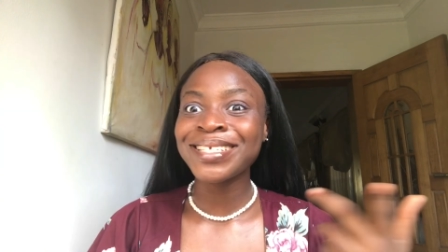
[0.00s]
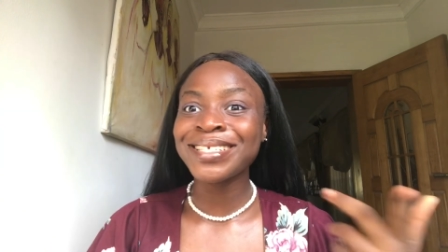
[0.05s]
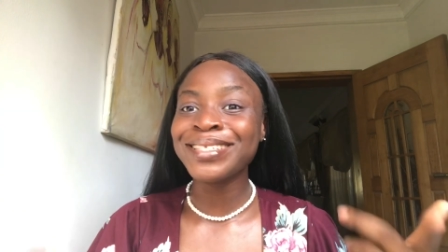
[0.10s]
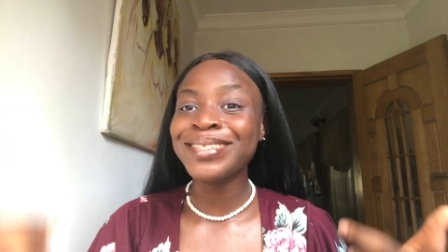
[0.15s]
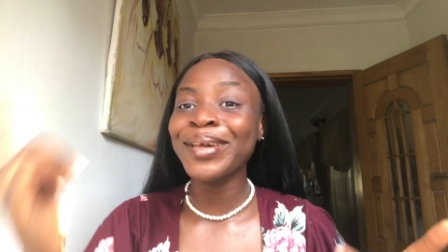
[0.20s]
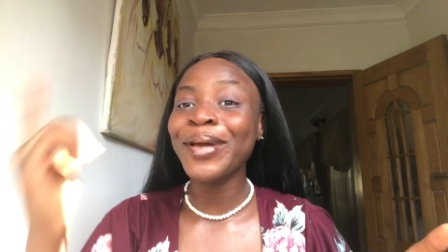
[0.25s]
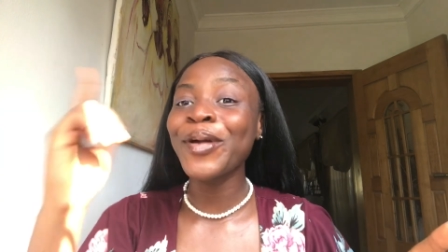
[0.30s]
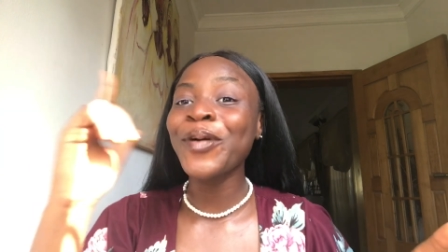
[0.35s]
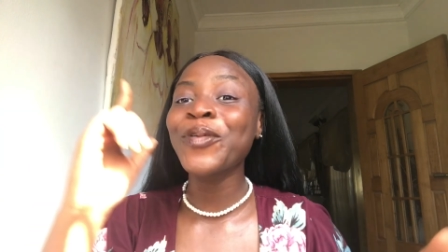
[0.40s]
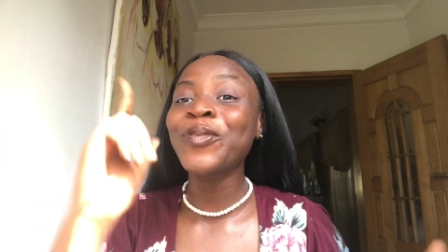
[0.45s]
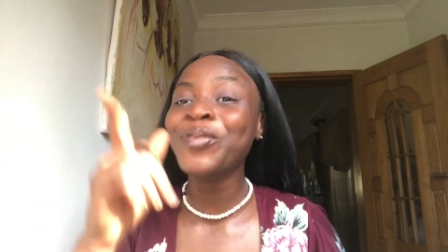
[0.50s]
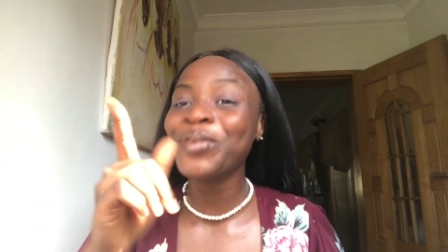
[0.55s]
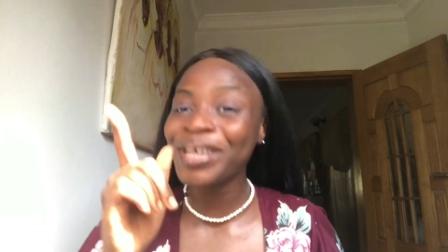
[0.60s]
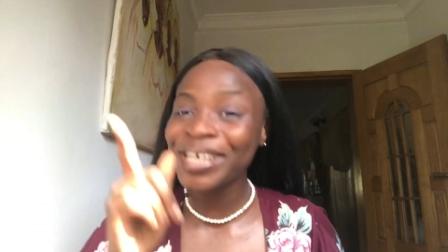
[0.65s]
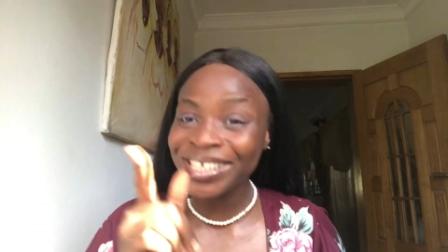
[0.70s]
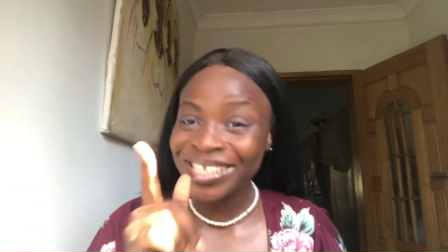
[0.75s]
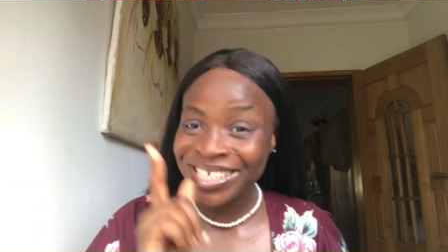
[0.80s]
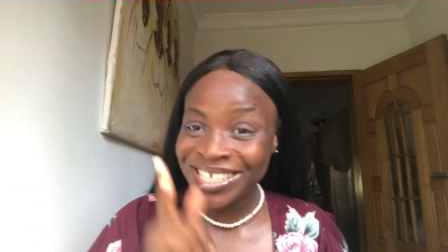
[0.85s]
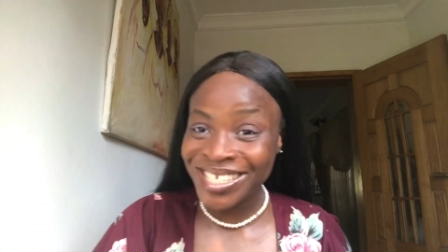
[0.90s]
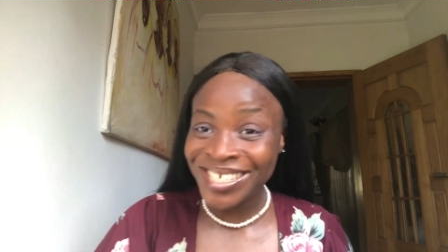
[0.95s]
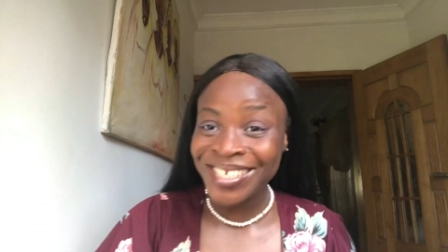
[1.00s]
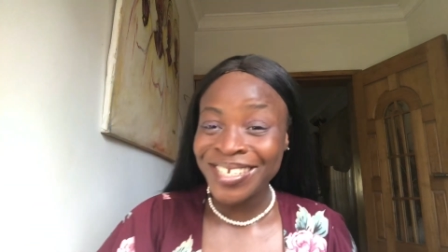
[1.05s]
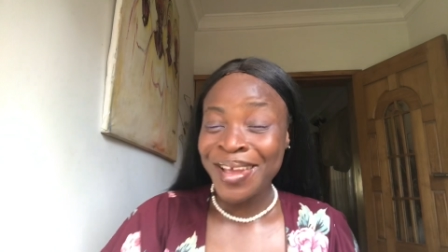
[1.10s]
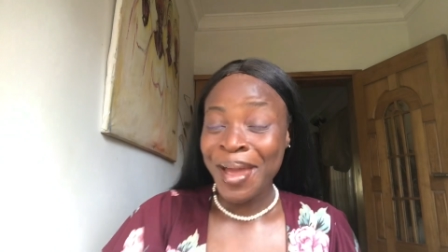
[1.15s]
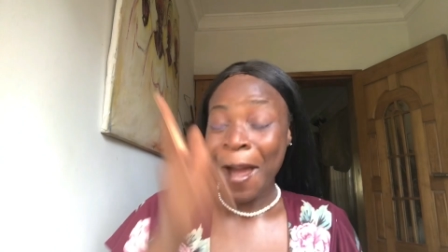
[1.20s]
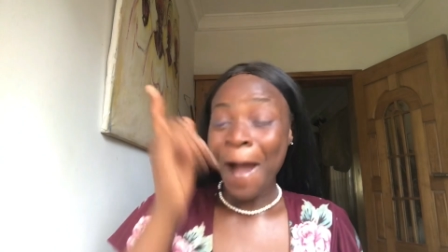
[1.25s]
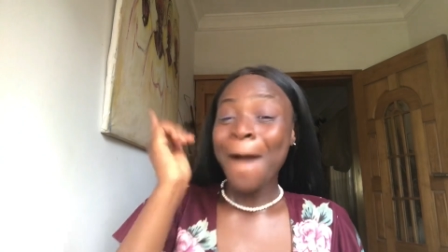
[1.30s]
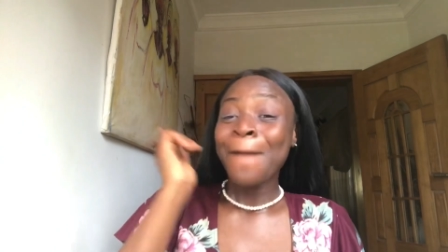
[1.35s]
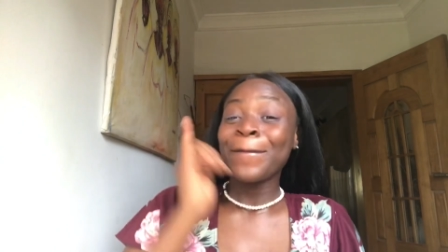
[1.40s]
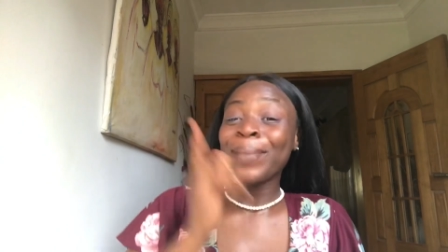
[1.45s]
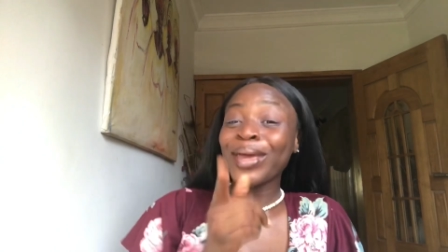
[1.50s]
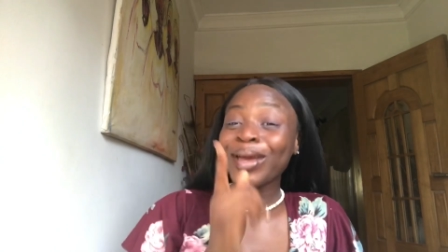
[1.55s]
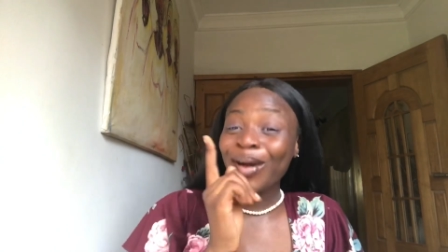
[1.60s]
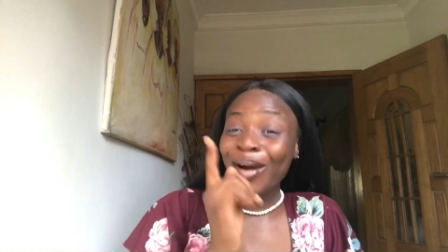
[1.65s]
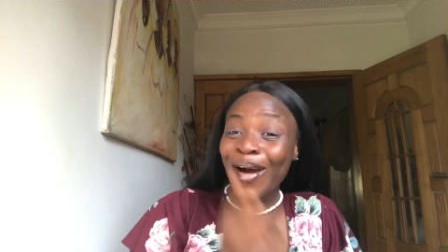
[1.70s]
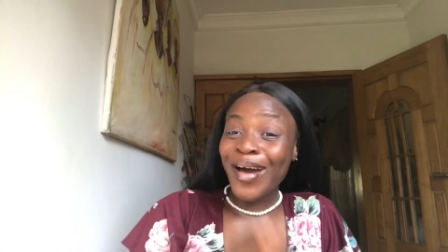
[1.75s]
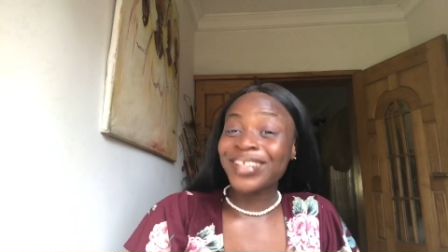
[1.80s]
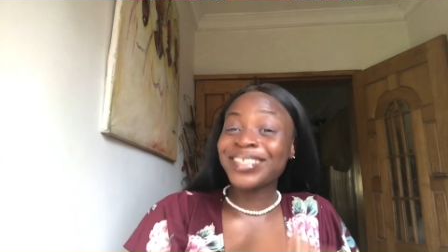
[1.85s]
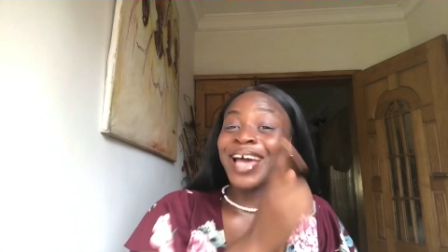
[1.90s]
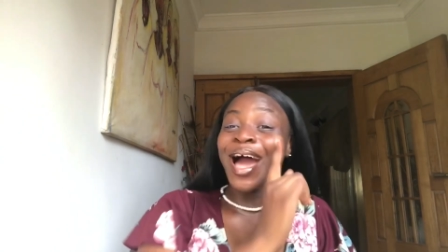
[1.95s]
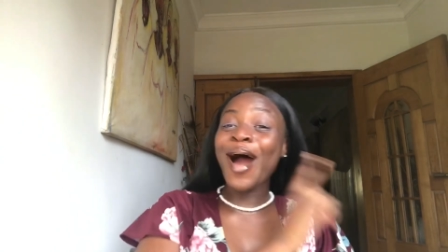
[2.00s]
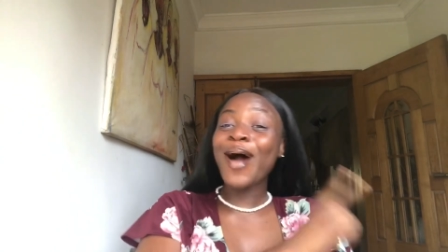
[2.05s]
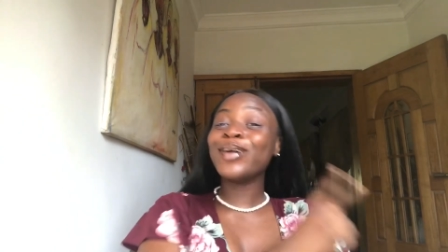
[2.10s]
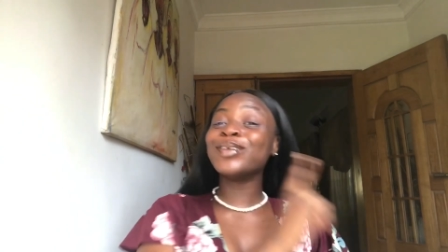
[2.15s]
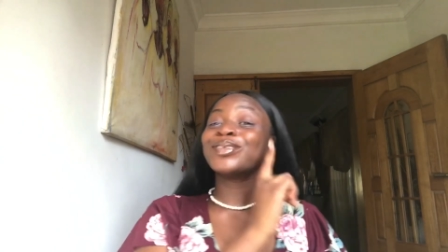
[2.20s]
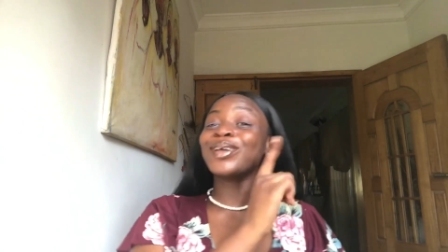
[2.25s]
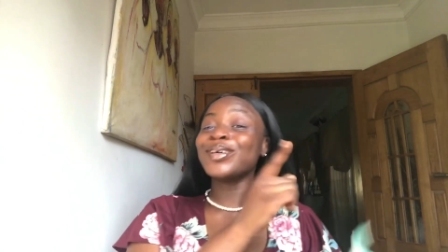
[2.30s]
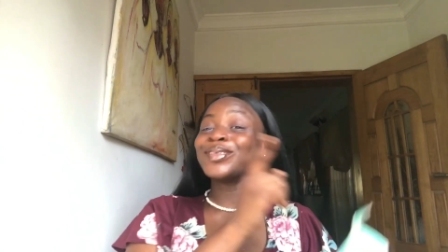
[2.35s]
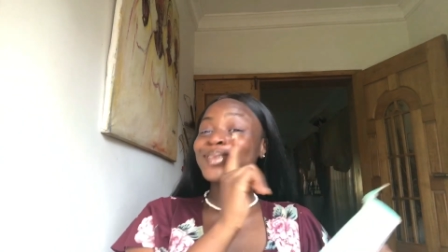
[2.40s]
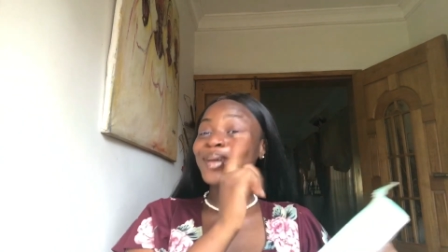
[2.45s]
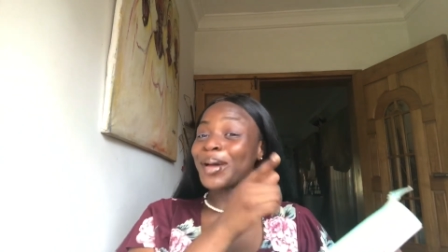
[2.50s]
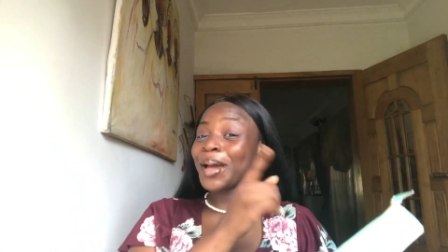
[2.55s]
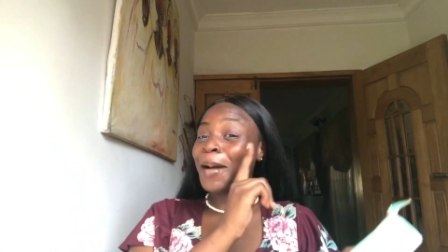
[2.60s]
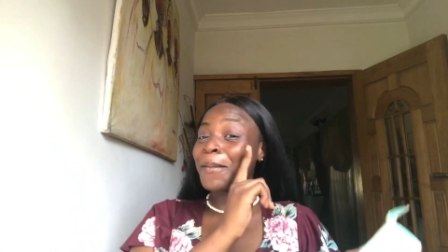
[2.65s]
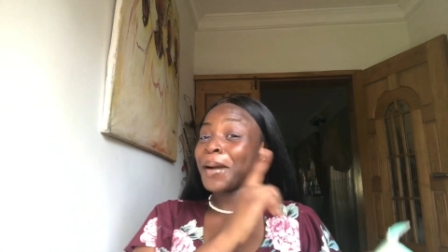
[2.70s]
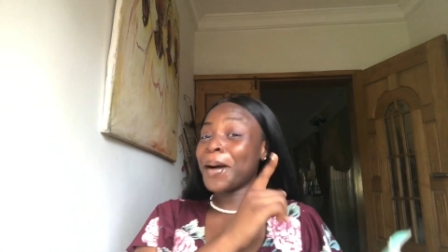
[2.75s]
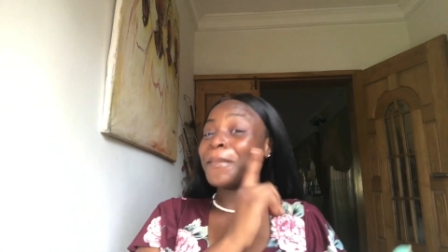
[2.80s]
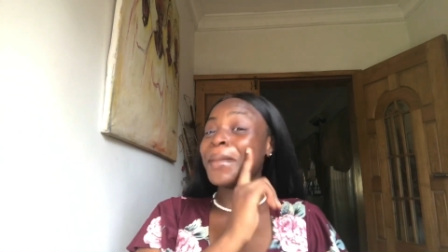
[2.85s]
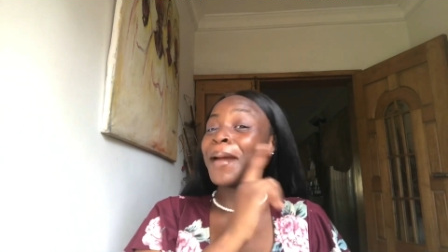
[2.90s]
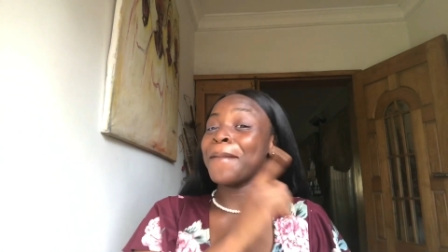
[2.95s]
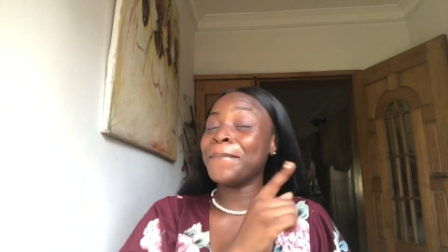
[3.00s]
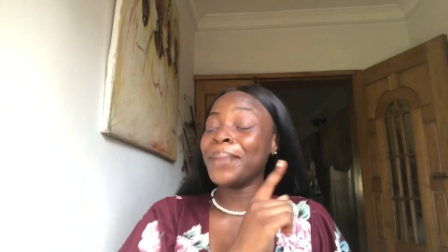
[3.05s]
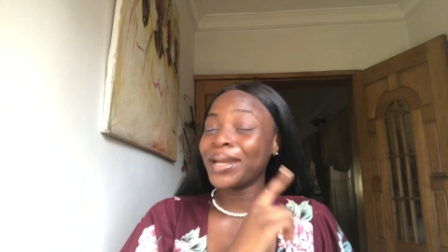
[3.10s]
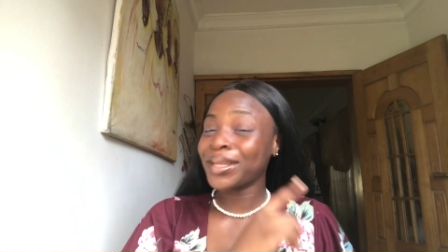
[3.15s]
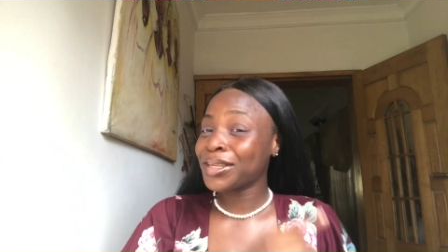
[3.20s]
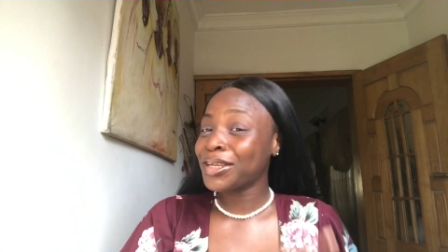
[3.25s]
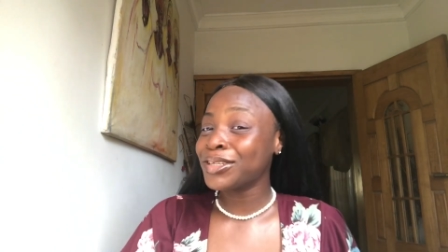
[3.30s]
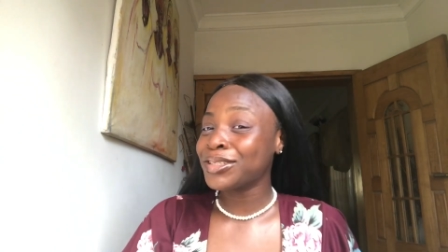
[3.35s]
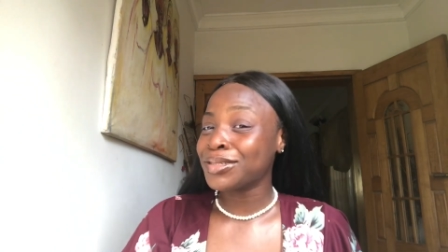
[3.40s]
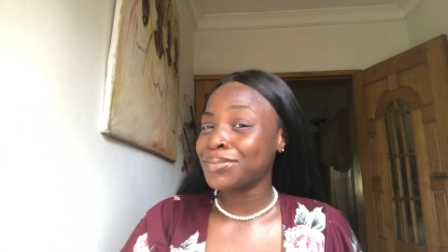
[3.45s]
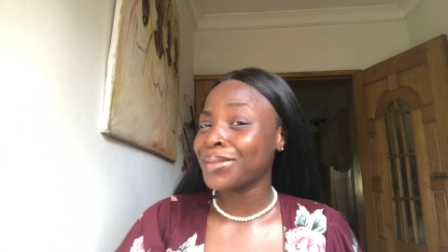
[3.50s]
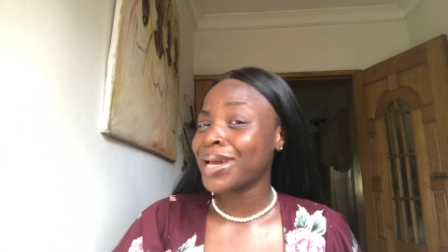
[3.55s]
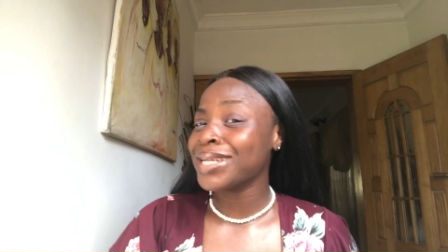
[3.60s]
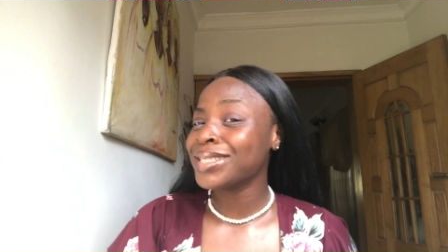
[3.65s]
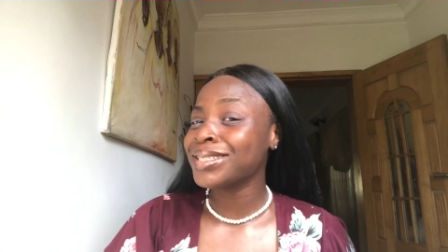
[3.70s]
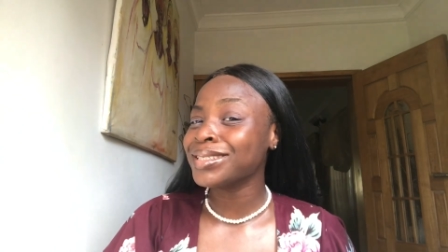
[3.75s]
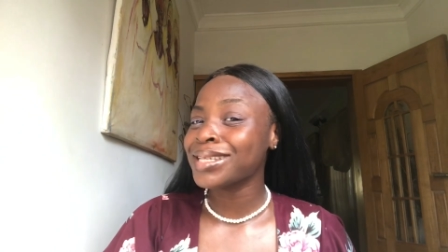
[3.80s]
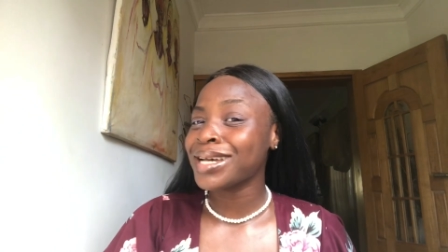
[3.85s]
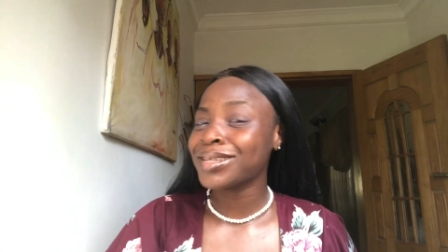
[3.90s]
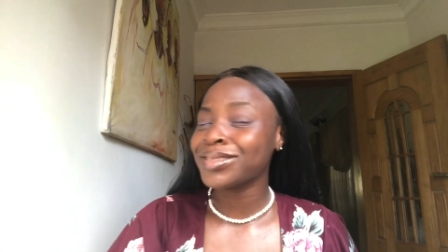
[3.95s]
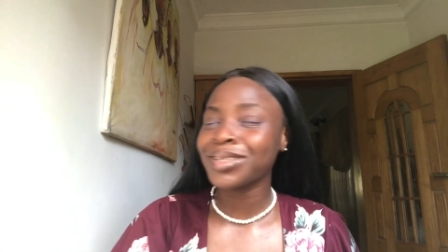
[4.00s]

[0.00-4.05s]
is a witch, because I was also talking about my birthday to my sister.